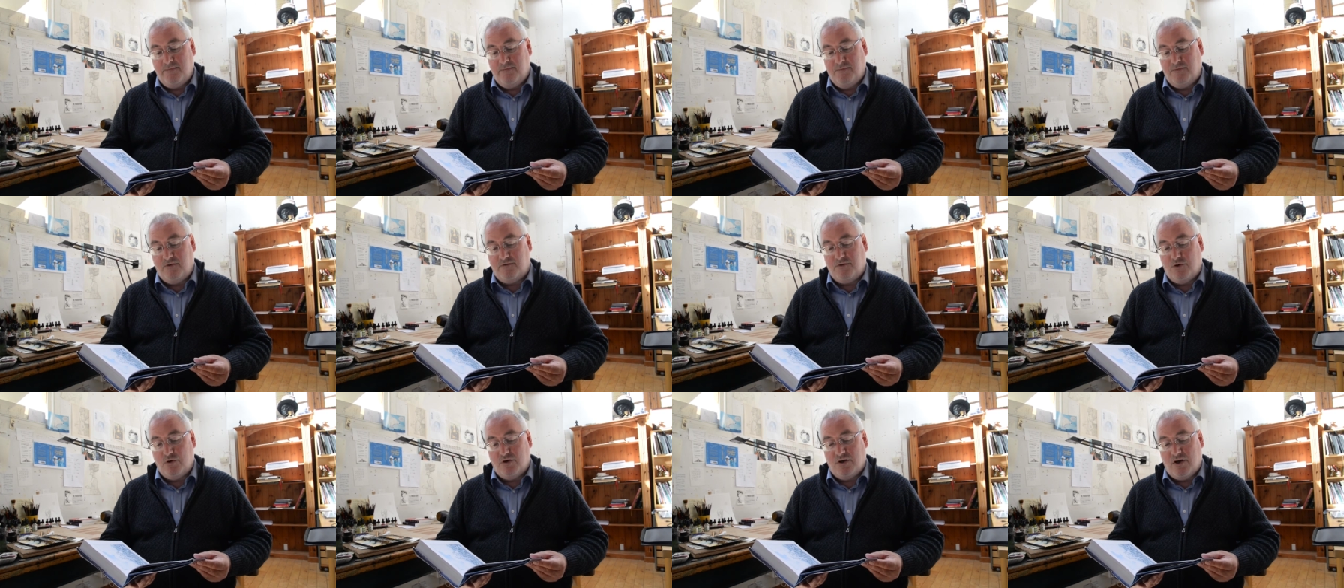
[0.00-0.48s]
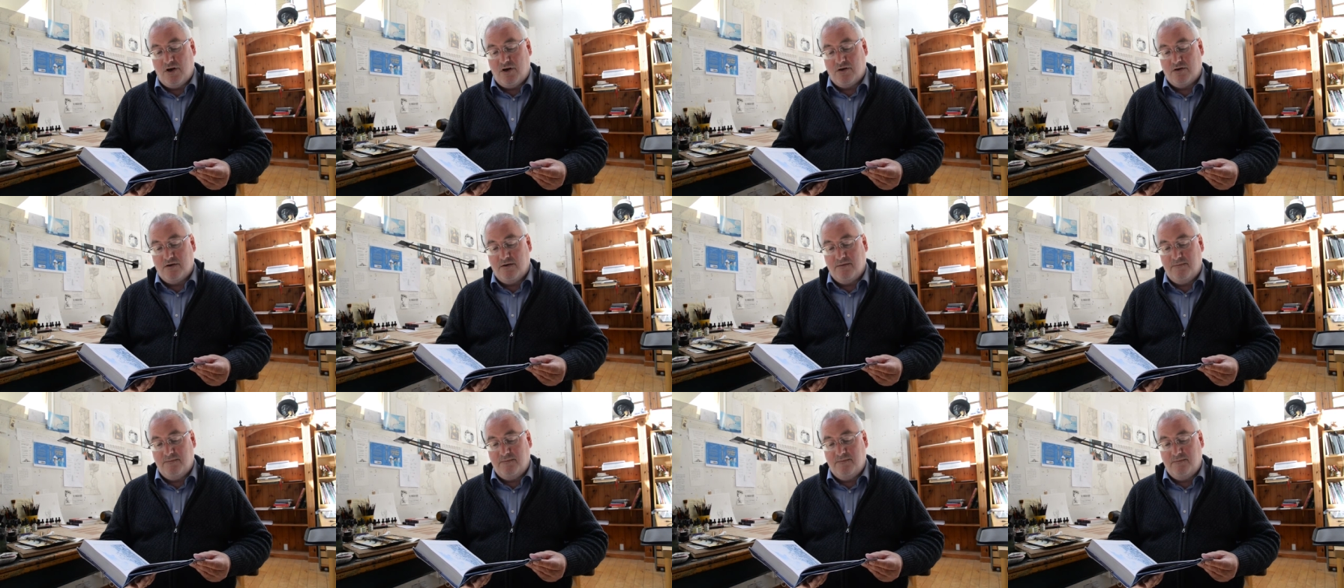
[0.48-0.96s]
Before
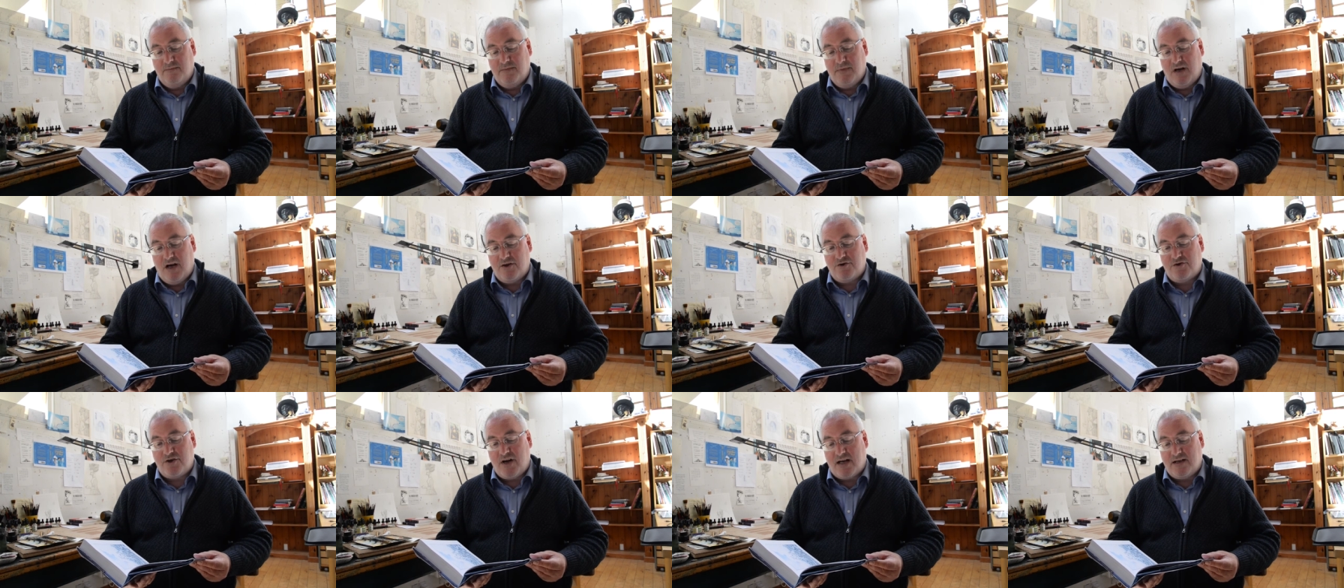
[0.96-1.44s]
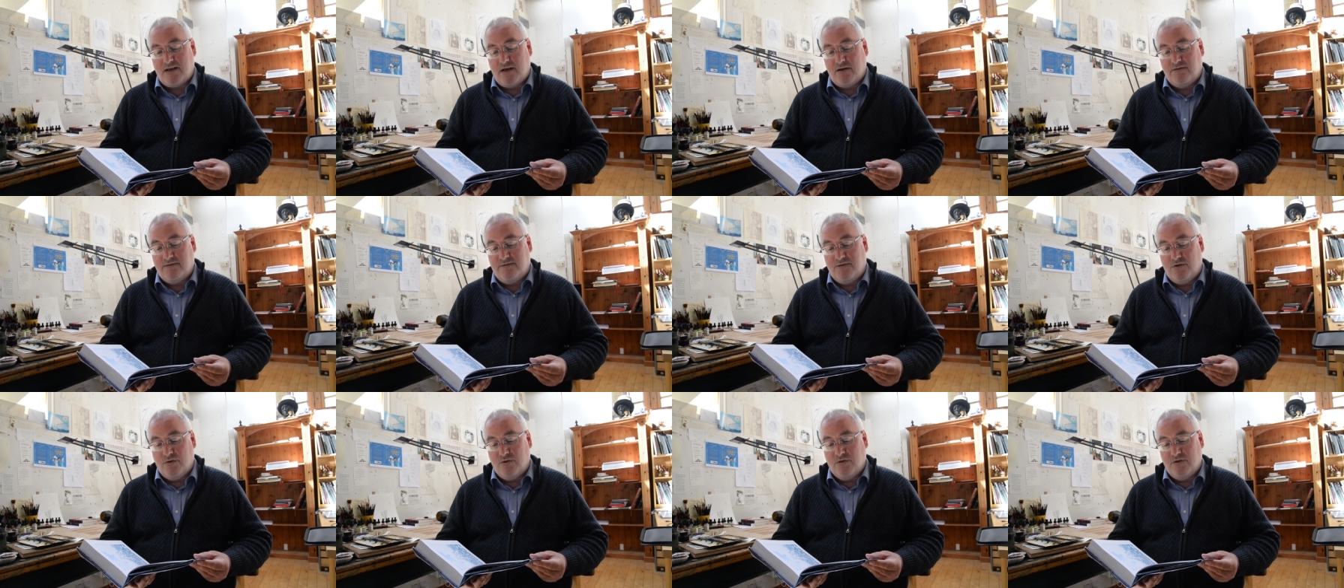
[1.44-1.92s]
long, a shadow
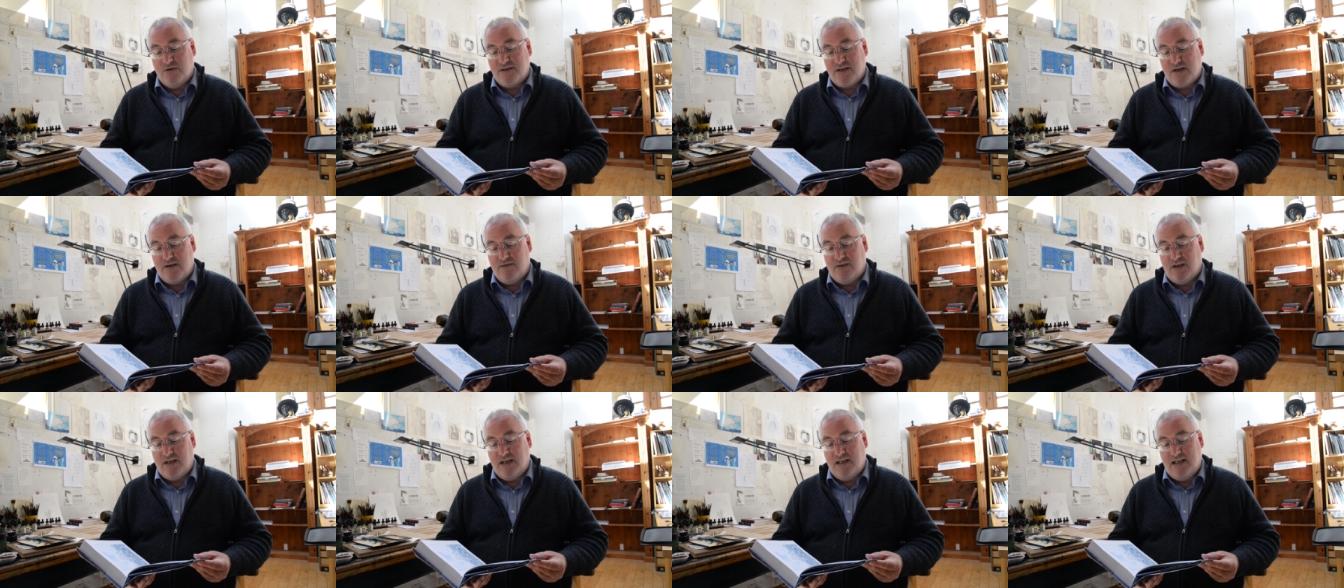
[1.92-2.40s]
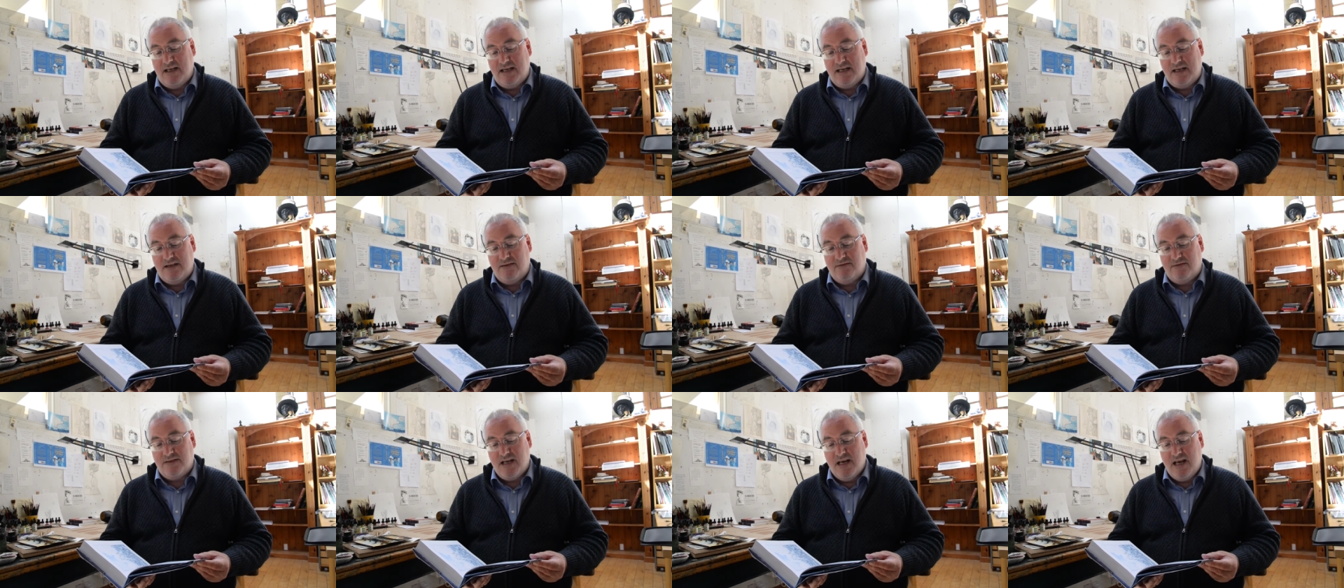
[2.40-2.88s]
falls over the
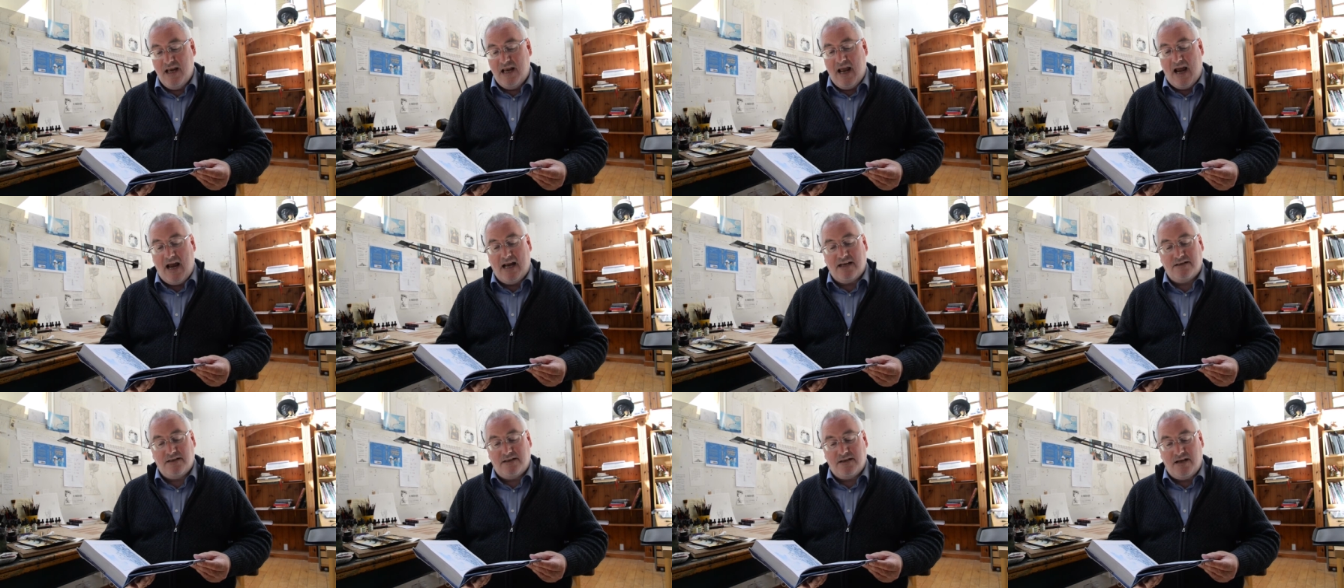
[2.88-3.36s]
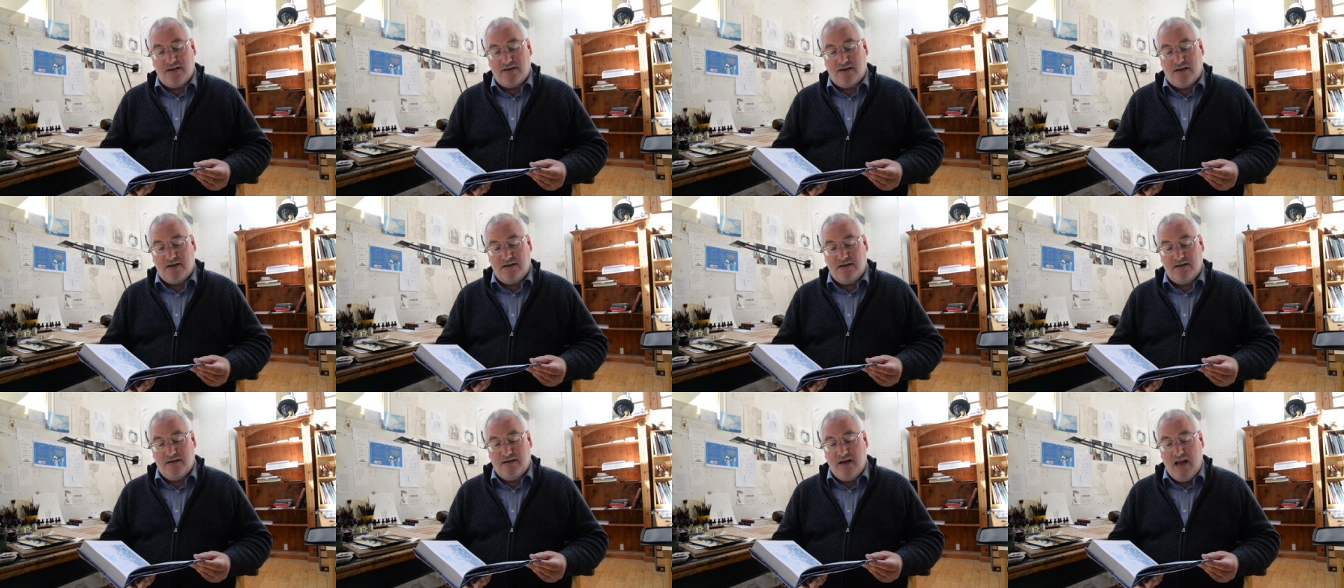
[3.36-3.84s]
leaves, and another,